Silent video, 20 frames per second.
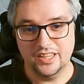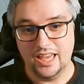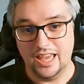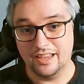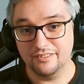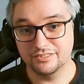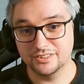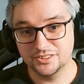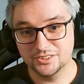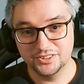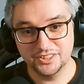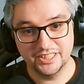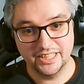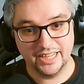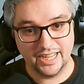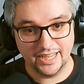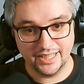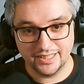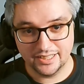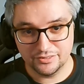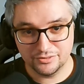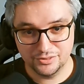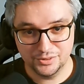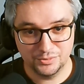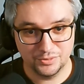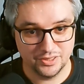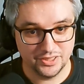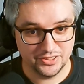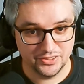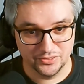Have a good night,
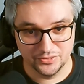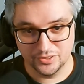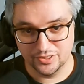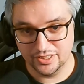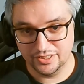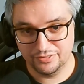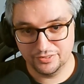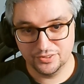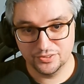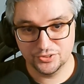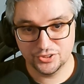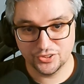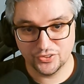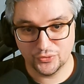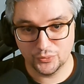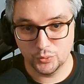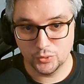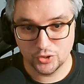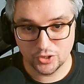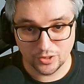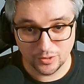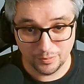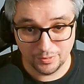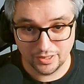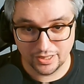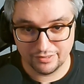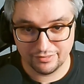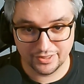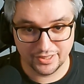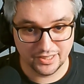everyone. Or if you just woke up,
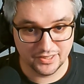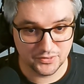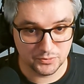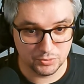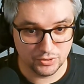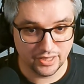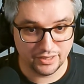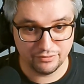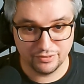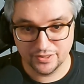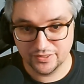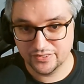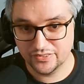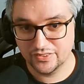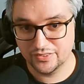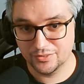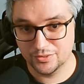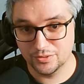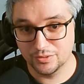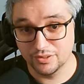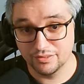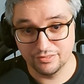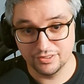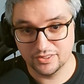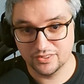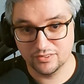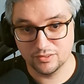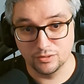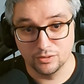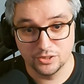have a nice breakfast. Or if
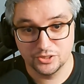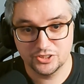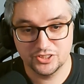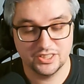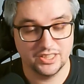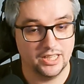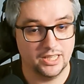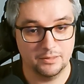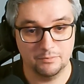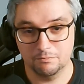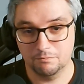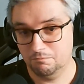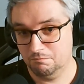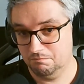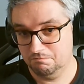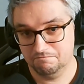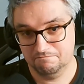it's lunchtime,